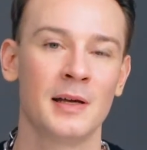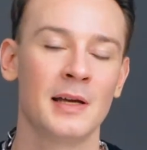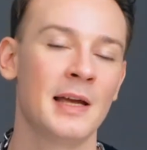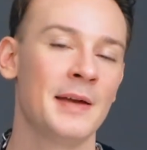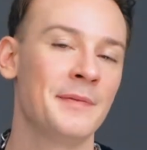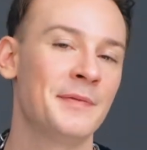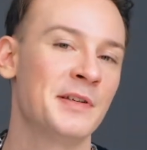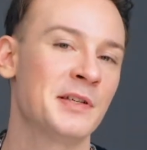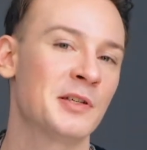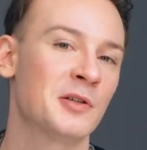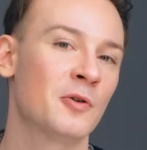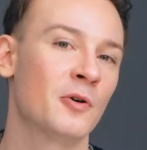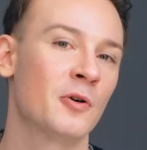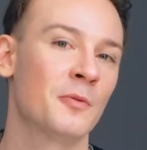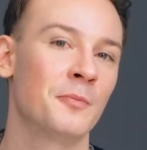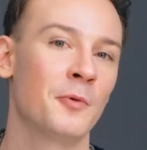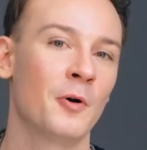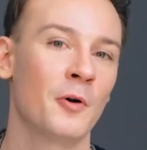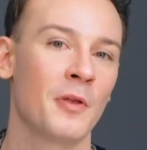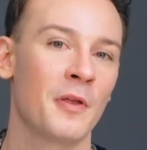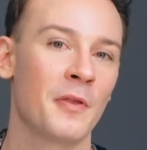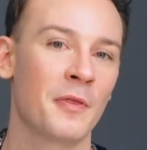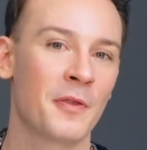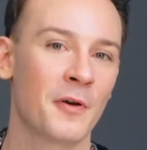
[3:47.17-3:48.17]
If you scored
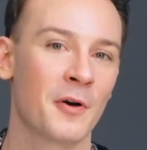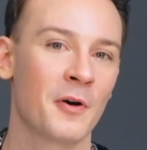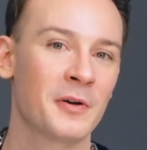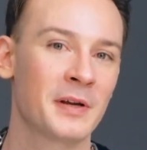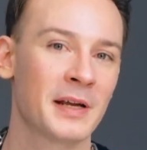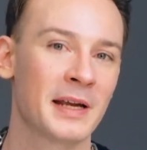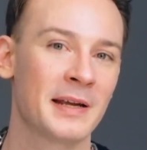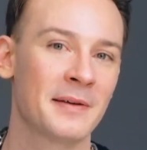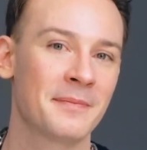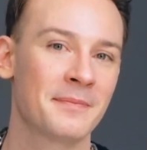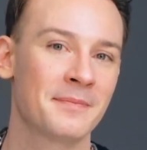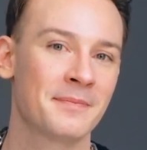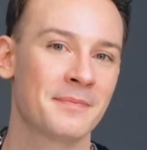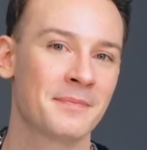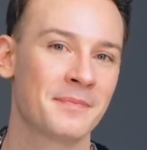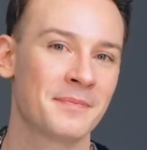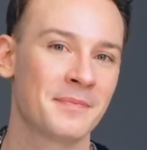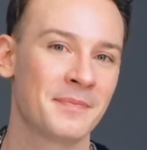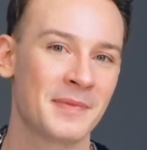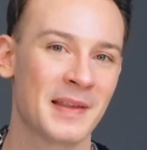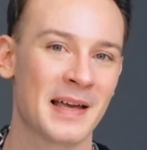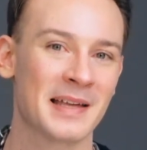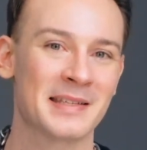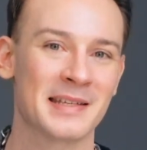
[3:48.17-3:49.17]
more than 30,
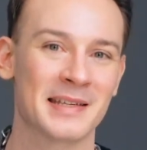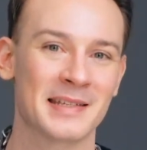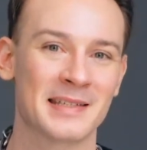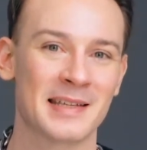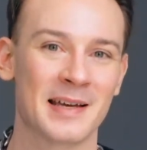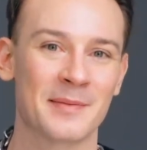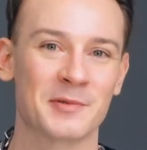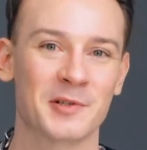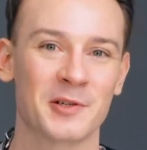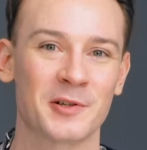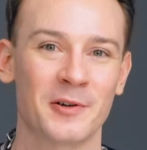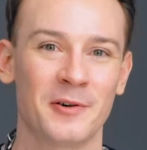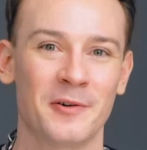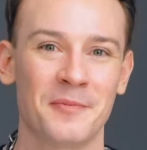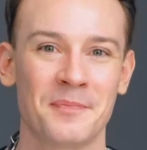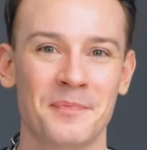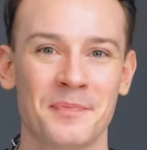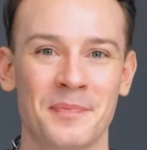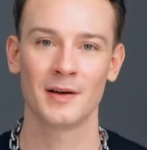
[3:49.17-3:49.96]
that's exceptional.